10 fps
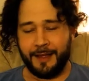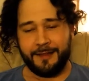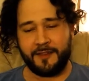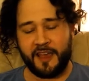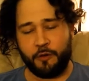
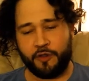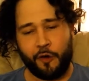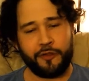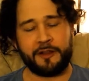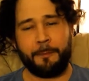This guy was
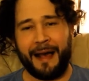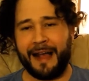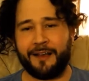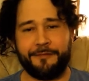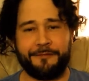holding the
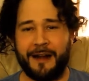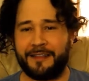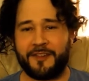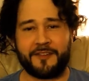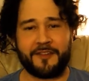back of
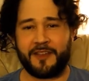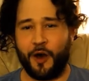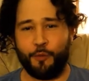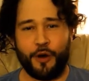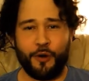Francis's
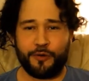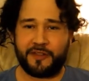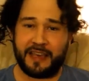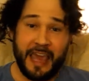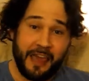
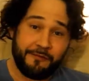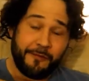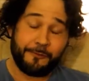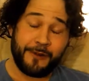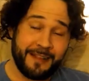elbows. He gave
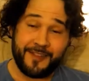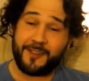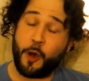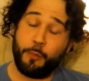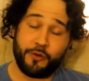
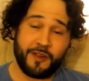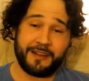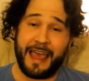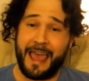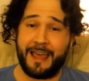Francis elbows
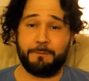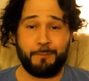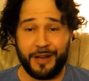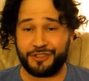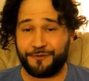on the
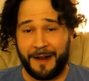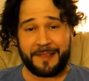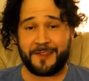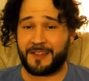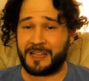head, punched
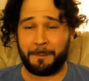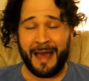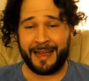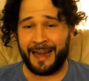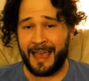Francis in the
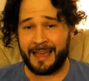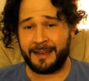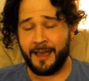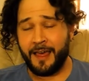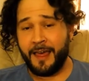back of the
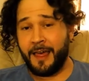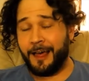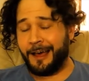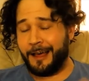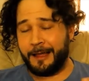head.
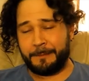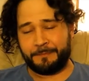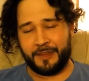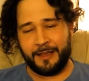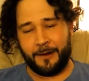
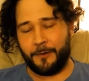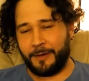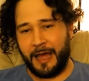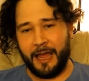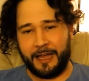You
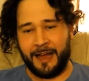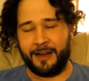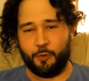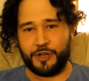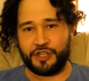know, I
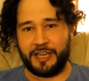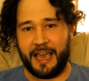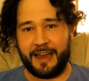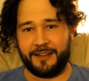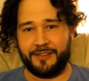kind of wish
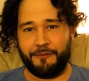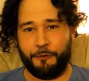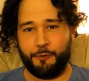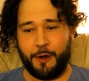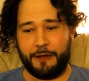he had a
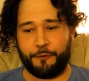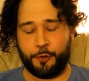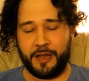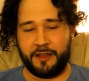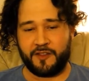different
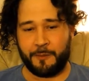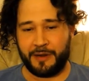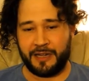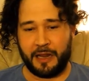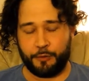referee,
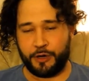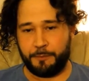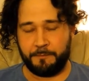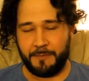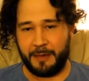somebody that would
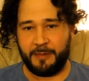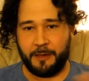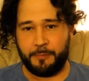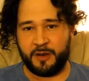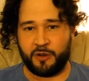have maybe
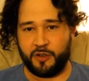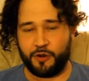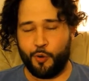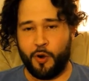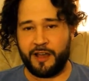have been a
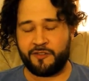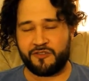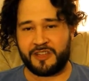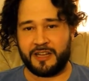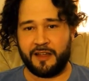little
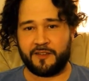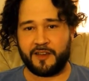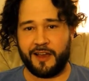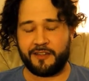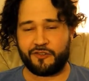wiser to this
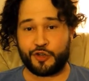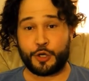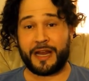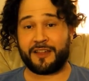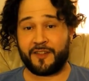guy's
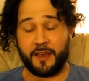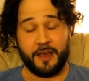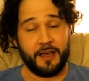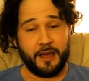tricks.